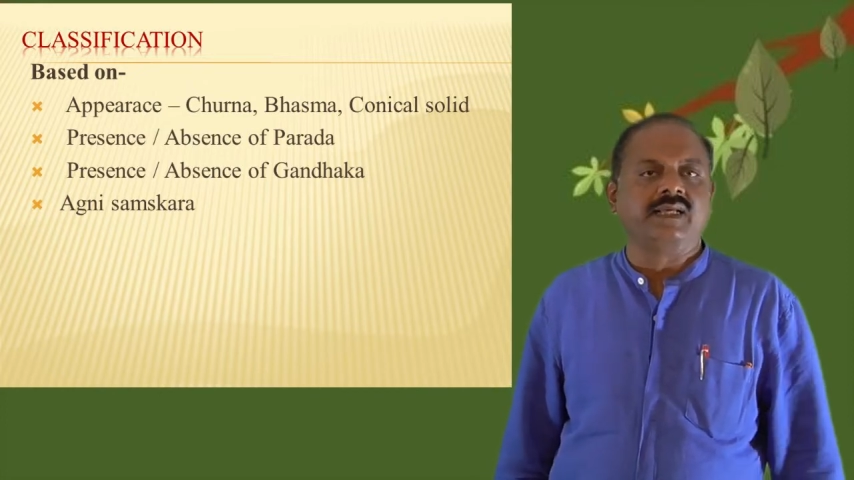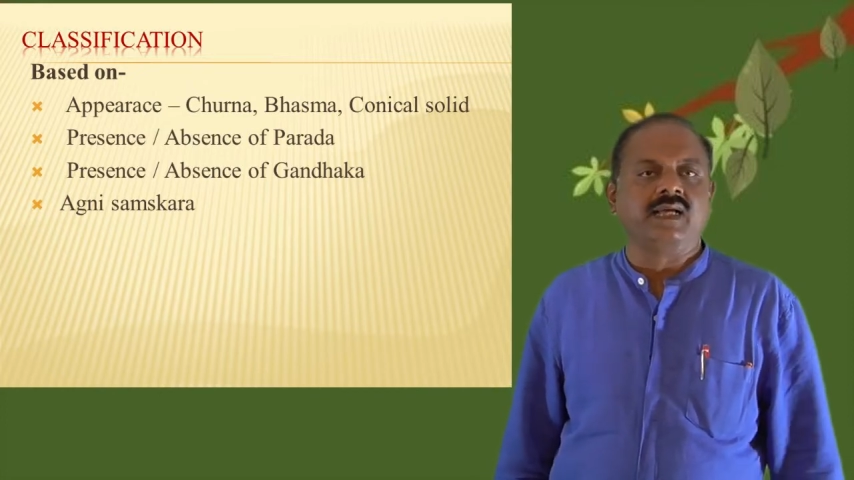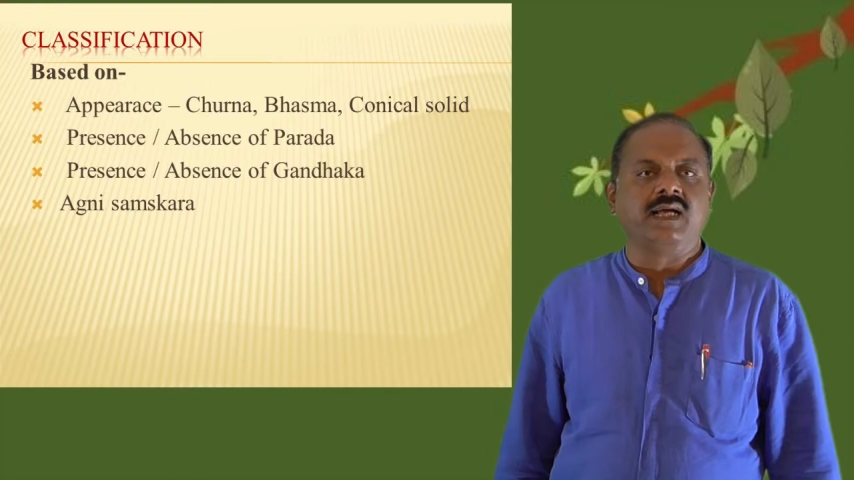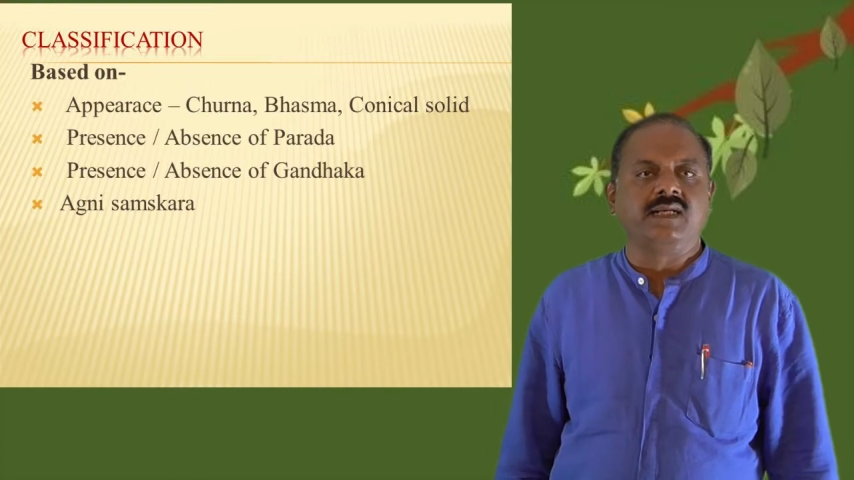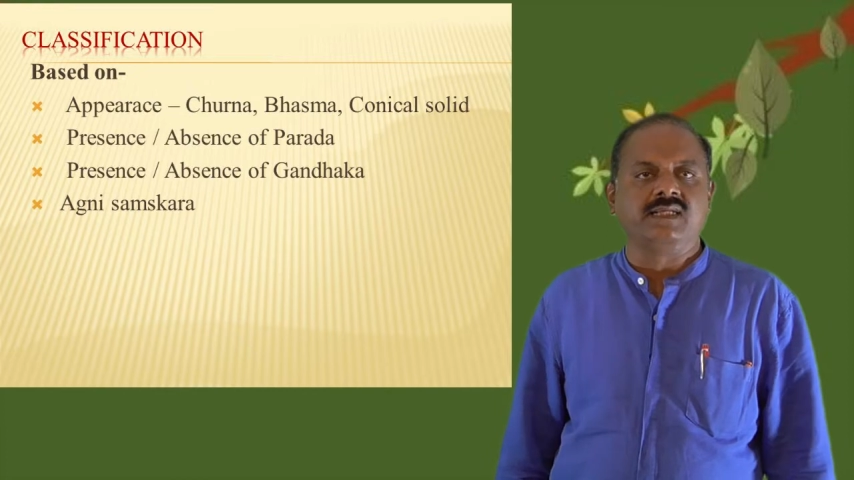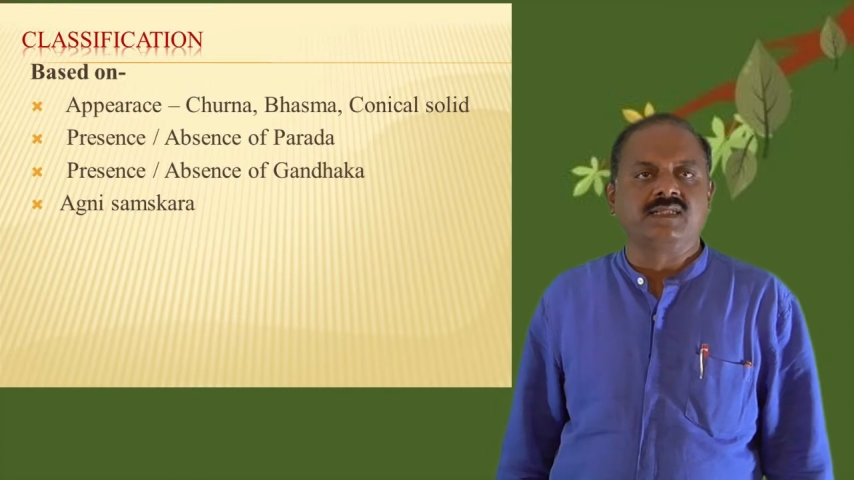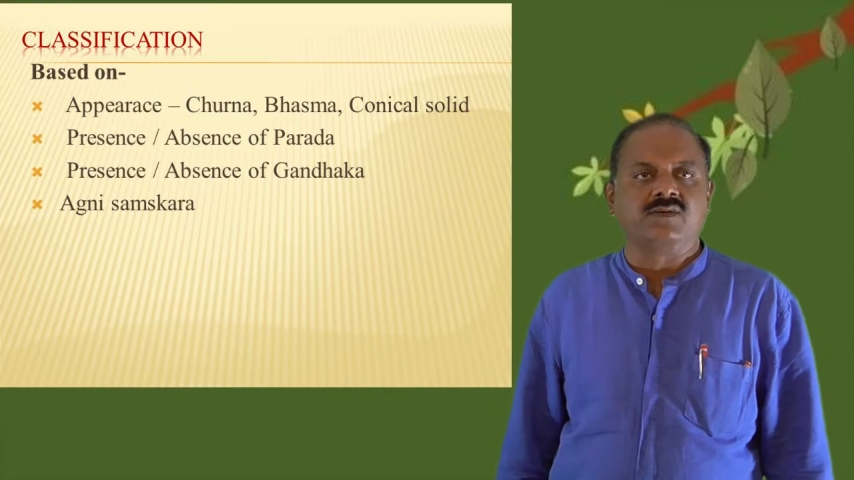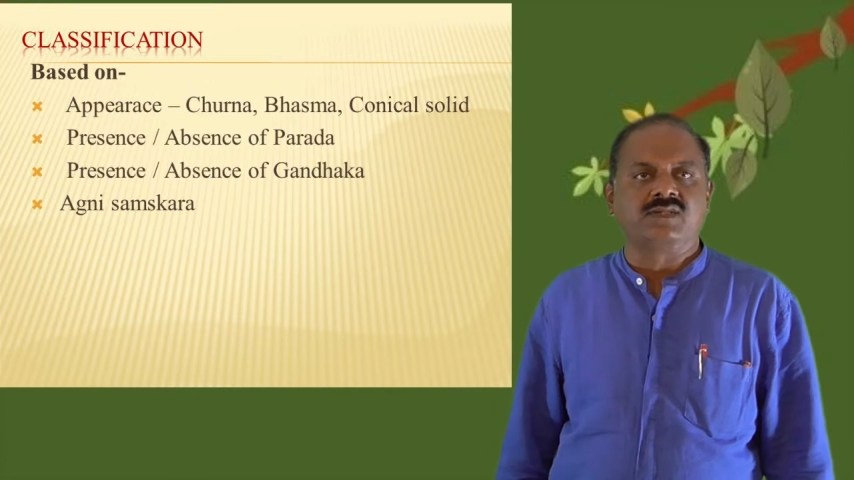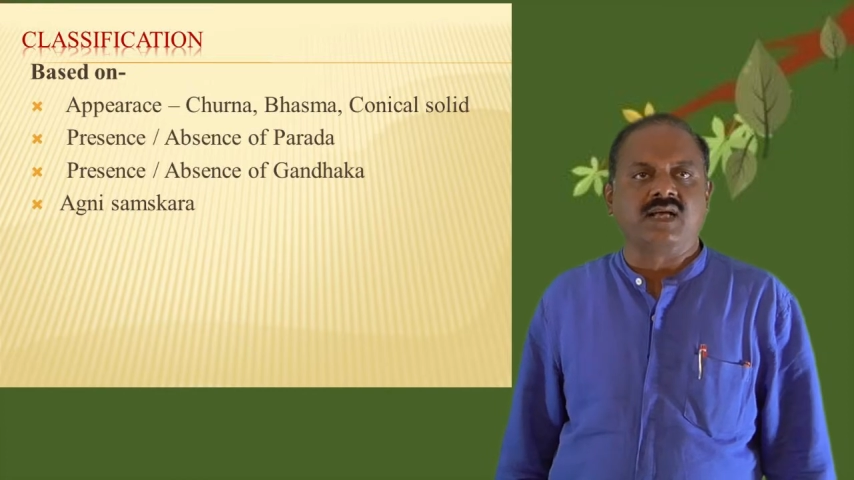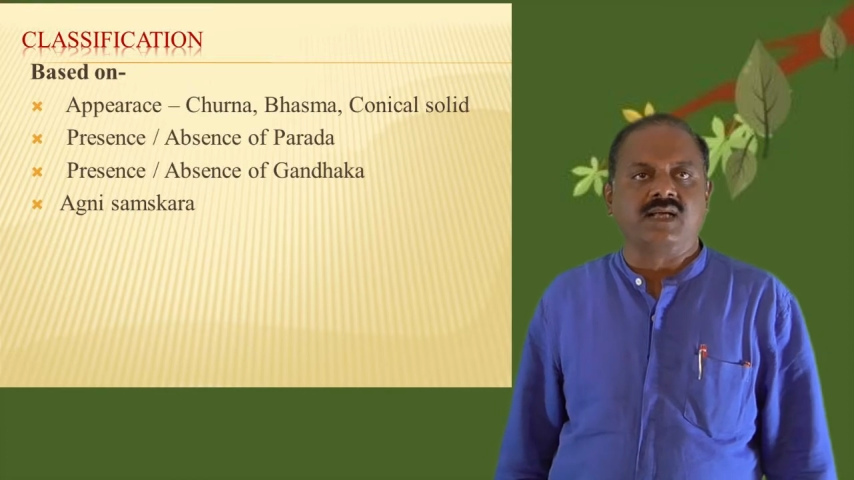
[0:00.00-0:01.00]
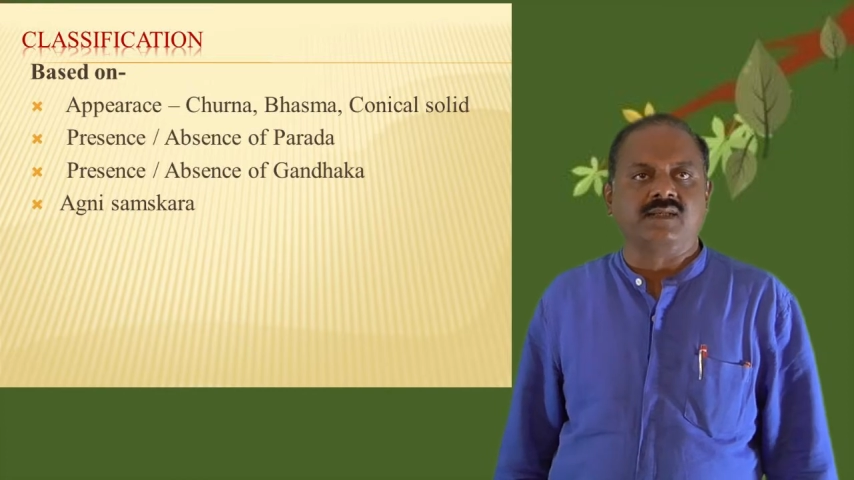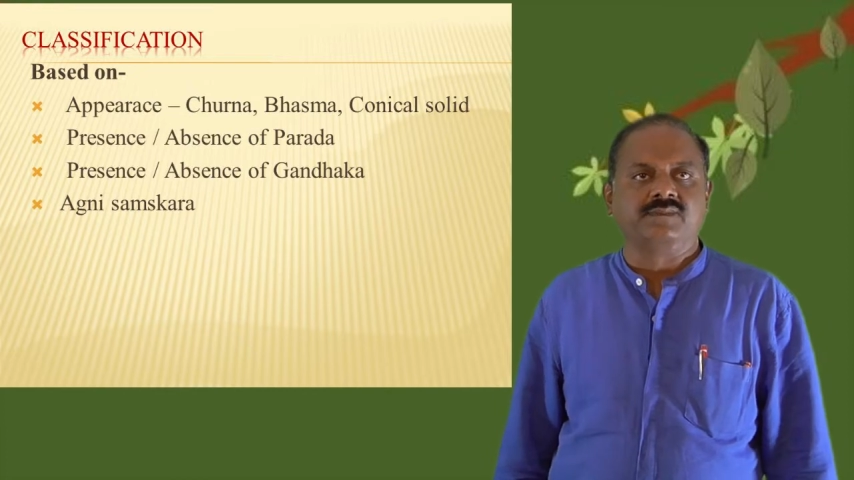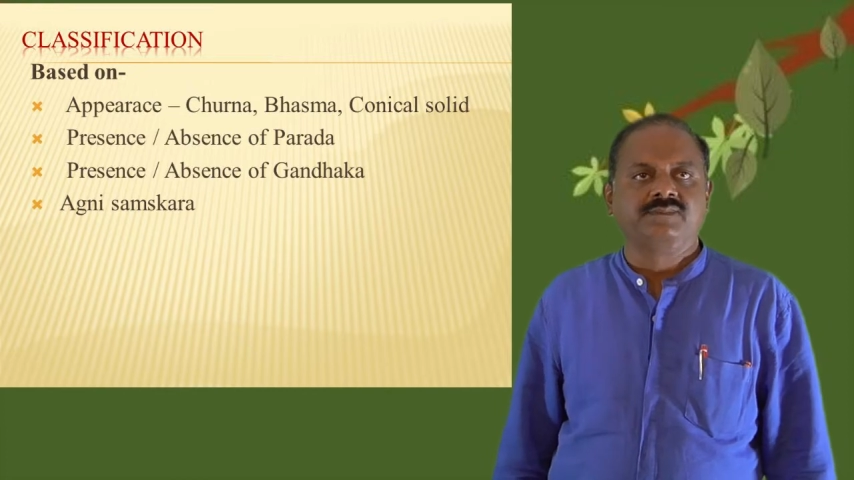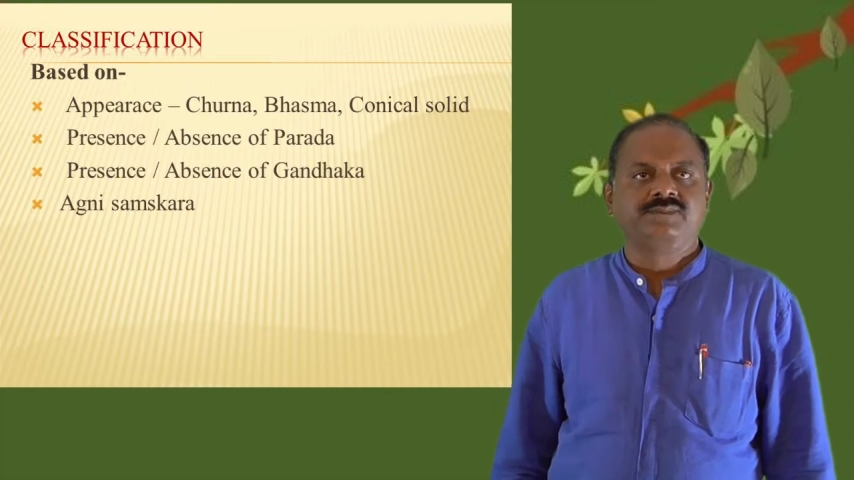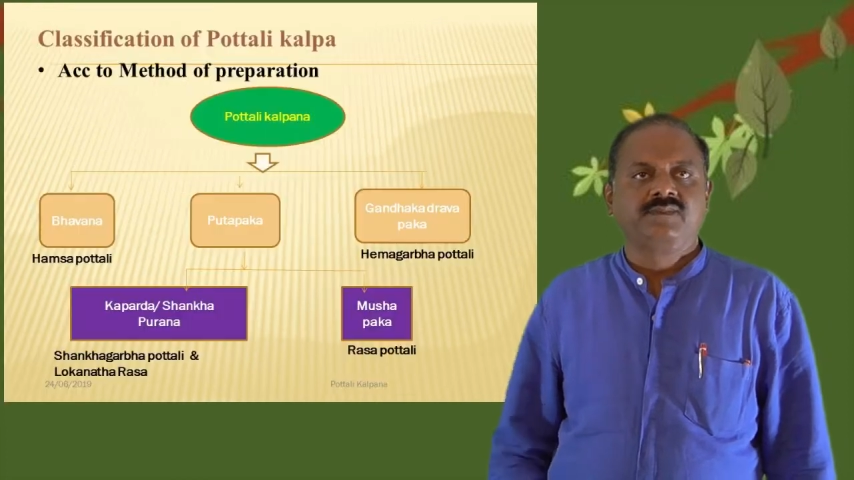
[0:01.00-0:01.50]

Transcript: the Agni Samskara.